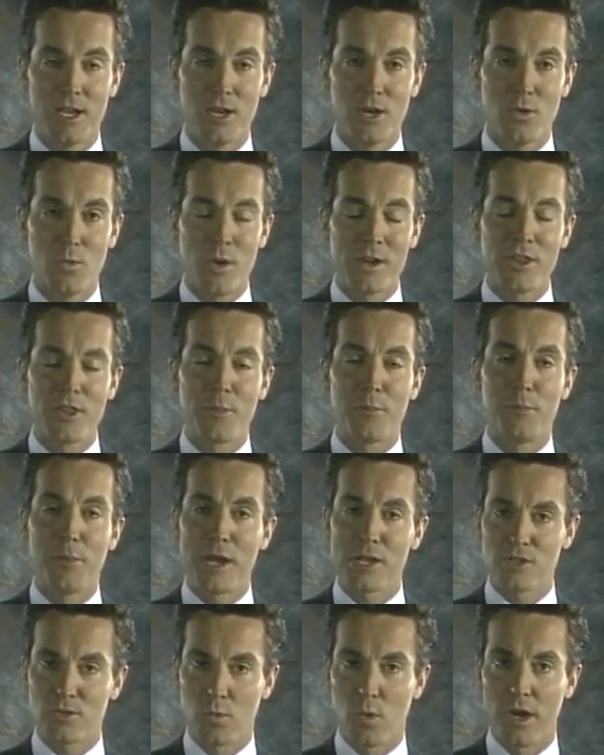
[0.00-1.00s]
One of the
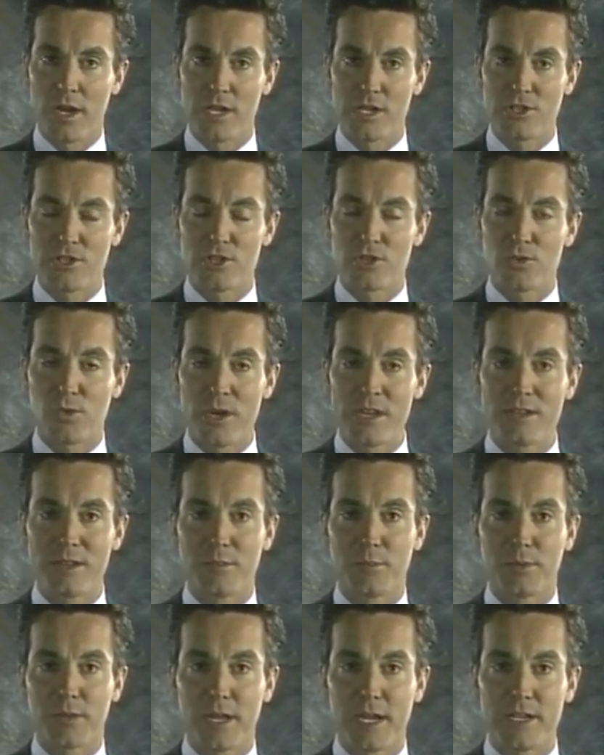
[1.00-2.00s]
best ways to treat
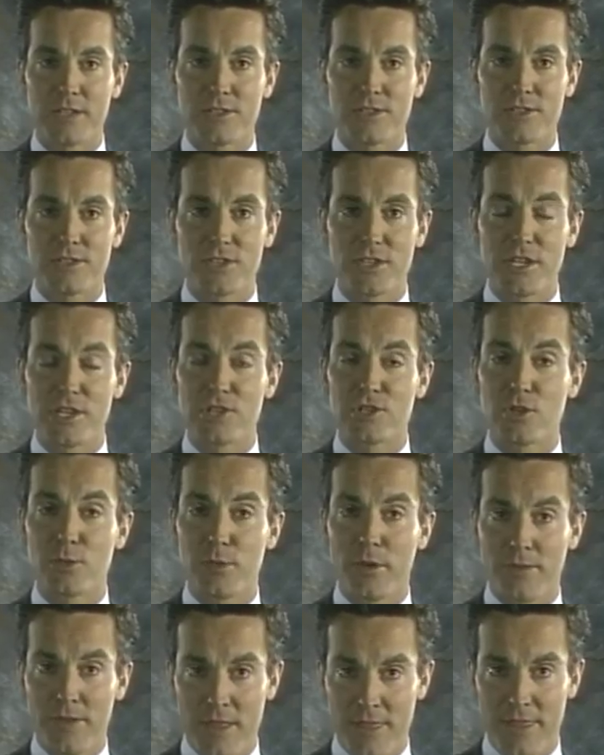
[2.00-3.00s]
complaints is to
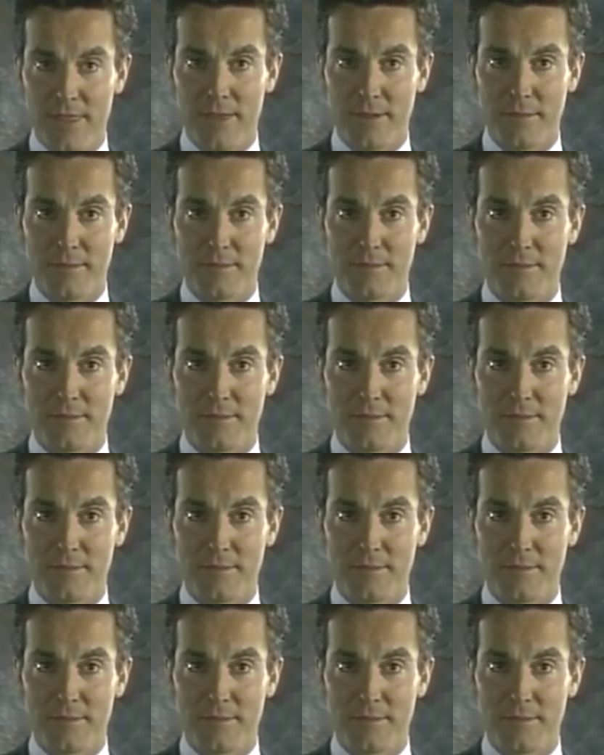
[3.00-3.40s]
prevent them.